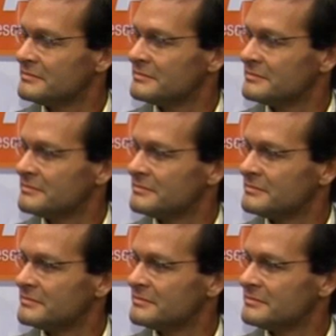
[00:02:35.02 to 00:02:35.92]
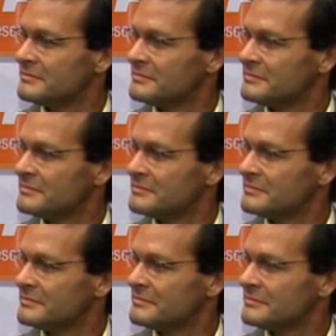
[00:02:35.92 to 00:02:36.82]

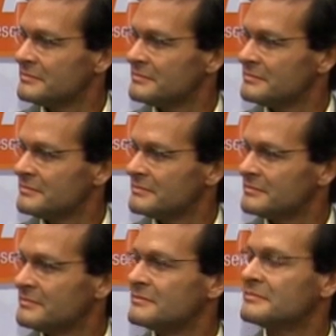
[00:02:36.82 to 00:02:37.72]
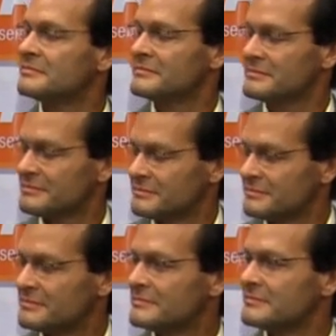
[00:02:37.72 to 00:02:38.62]

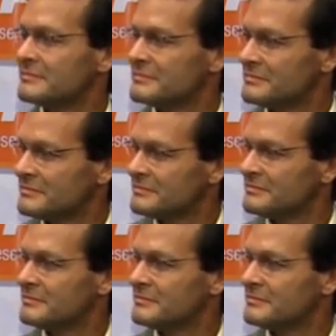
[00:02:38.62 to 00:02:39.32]
No words are spoken by the person on screen.